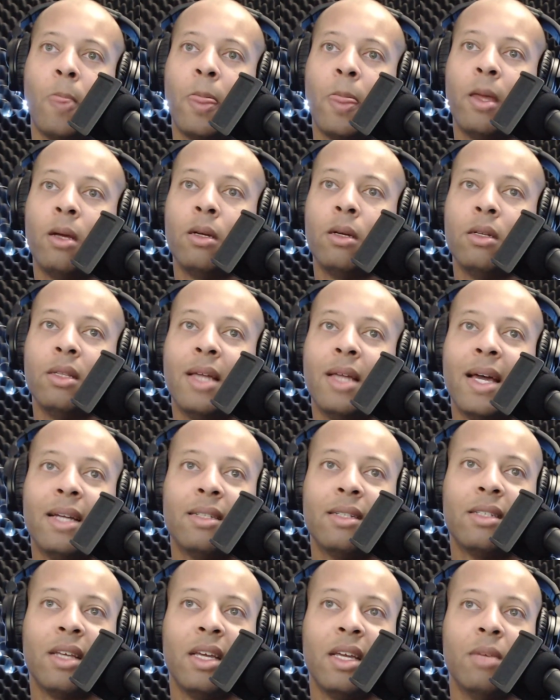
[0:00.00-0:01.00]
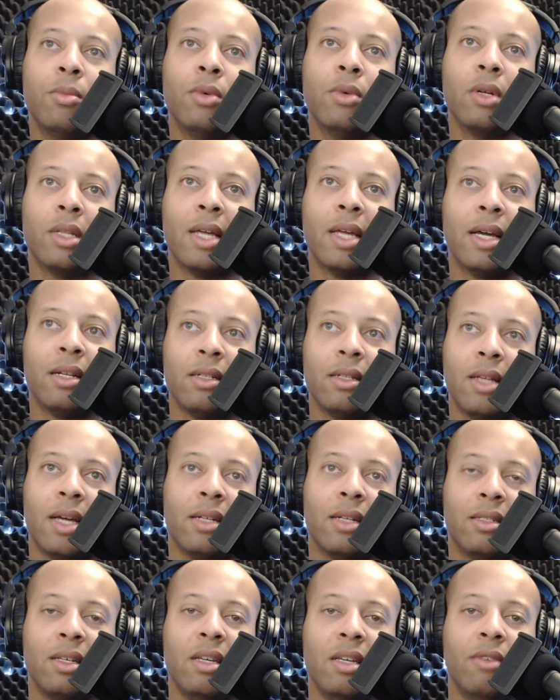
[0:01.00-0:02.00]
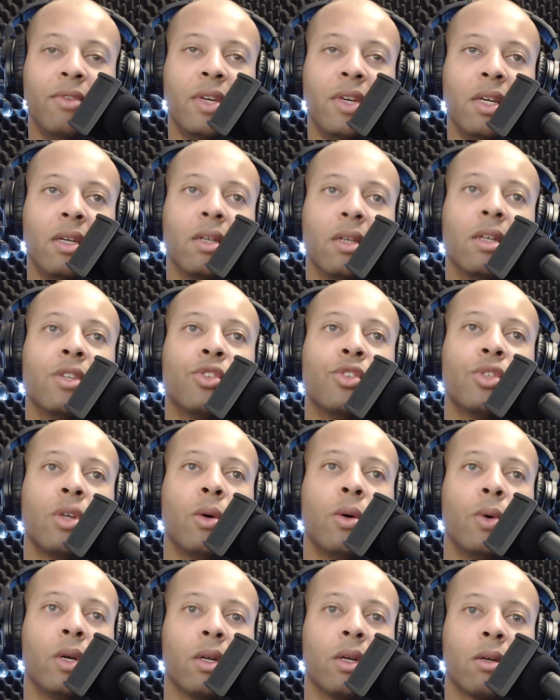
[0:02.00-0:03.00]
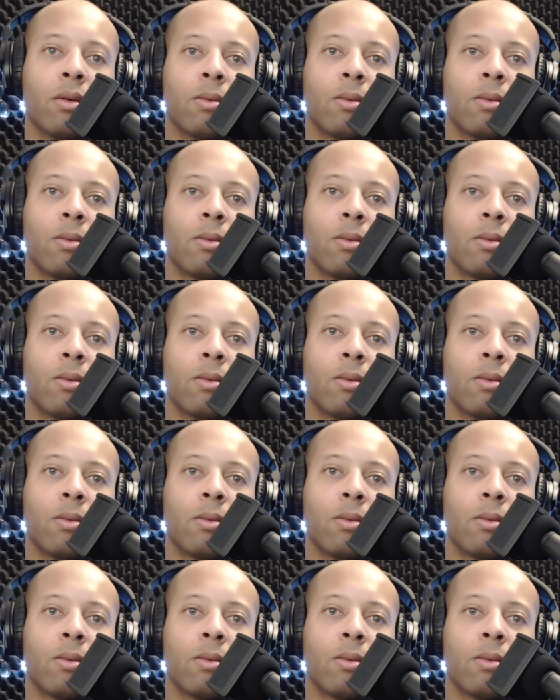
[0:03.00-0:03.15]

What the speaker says: That TV is showing